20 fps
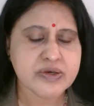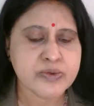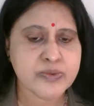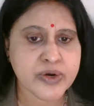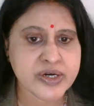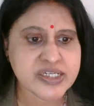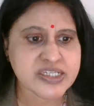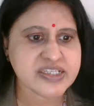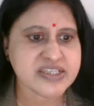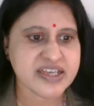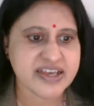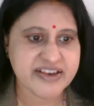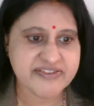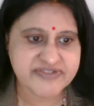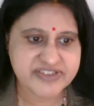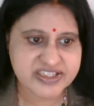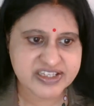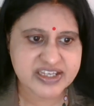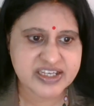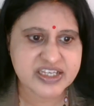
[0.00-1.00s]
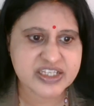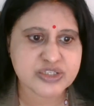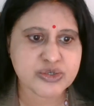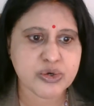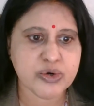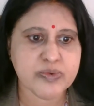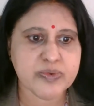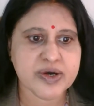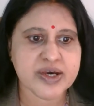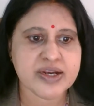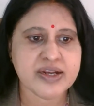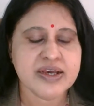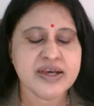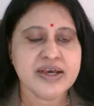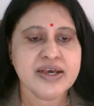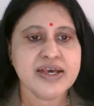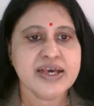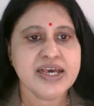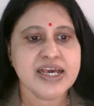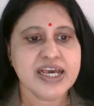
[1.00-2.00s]
Once the FC is over,
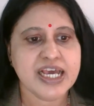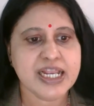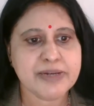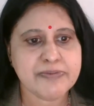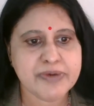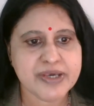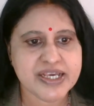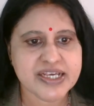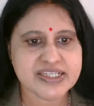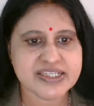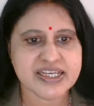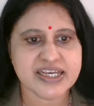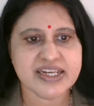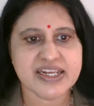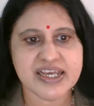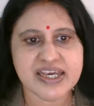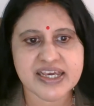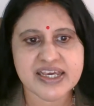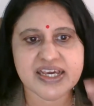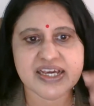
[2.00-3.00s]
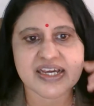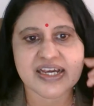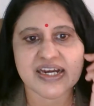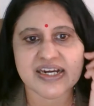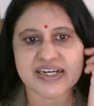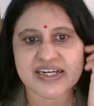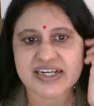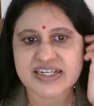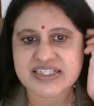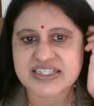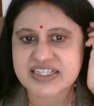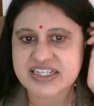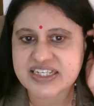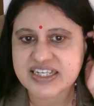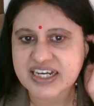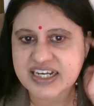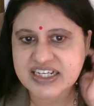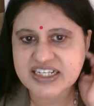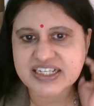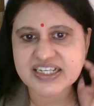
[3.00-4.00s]
LBS-NAA conducts
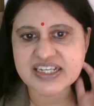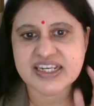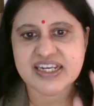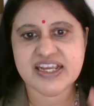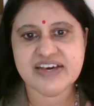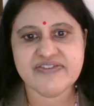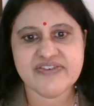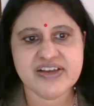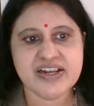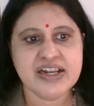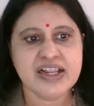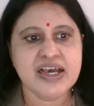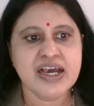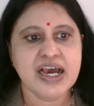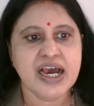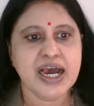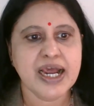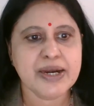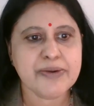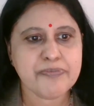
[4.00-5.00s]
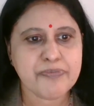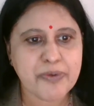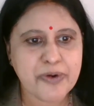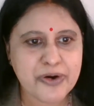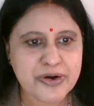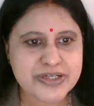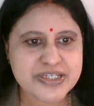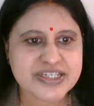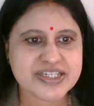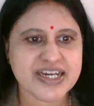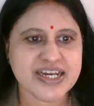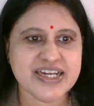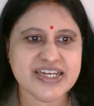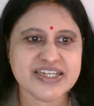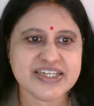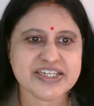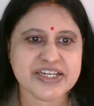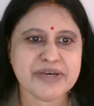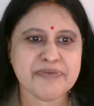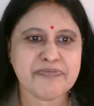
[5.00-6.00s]
induction level and
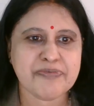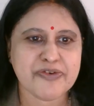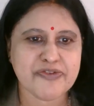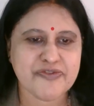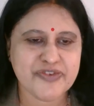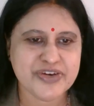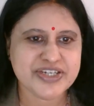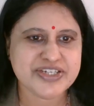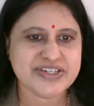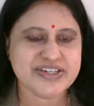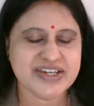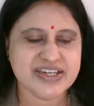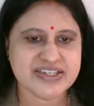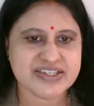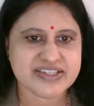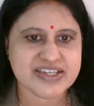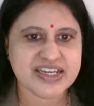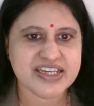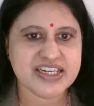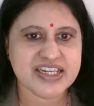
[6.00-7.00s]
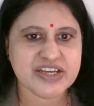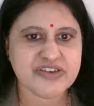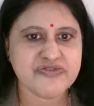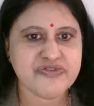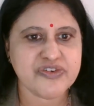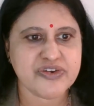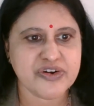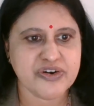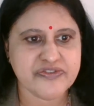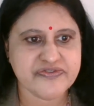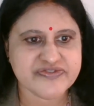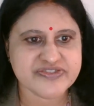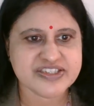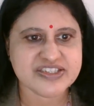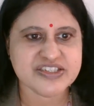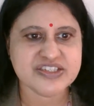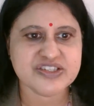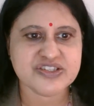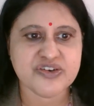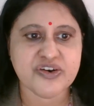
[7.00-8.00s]
post-entry professional training for
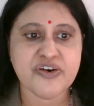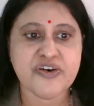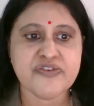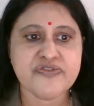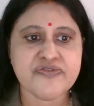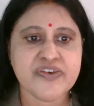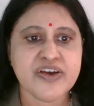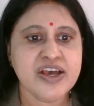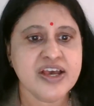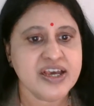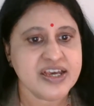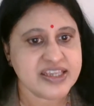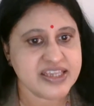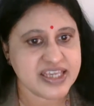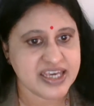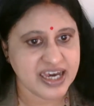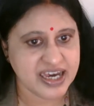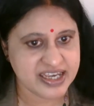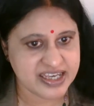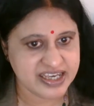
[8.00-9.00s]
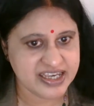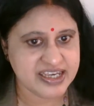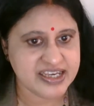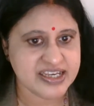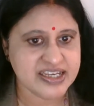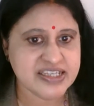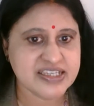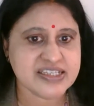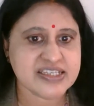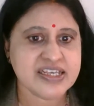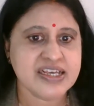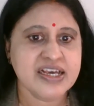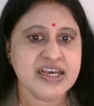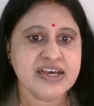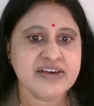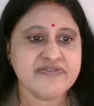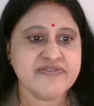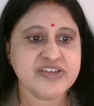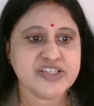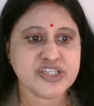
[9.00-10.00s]
officers of the IAS,
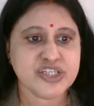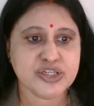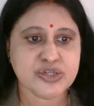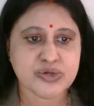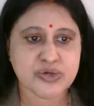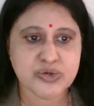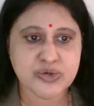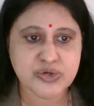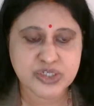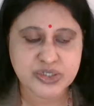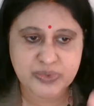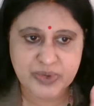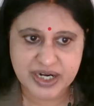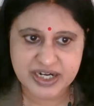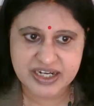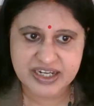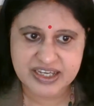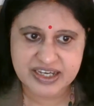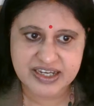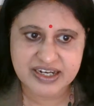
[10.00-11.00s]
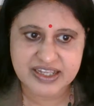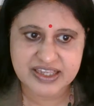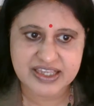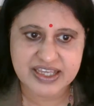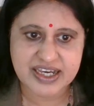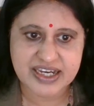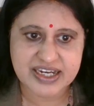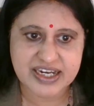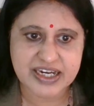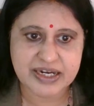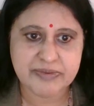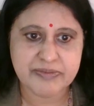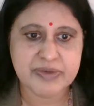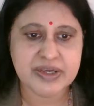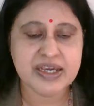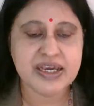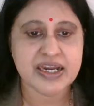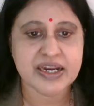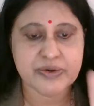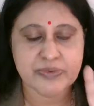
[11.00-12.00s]
which includes 1 year in the academy
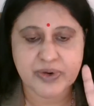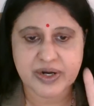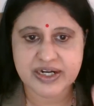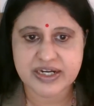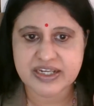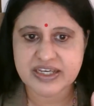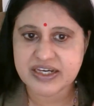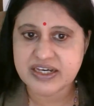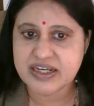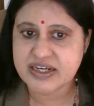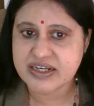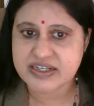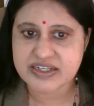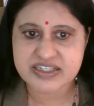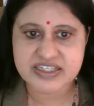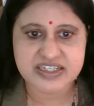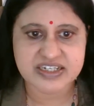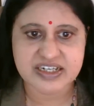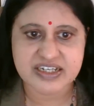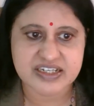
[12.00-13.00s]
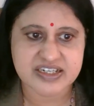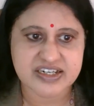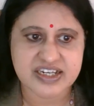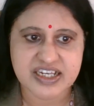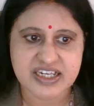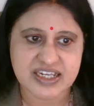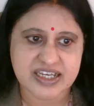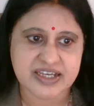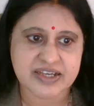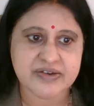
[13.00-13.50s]
and 1 year district training.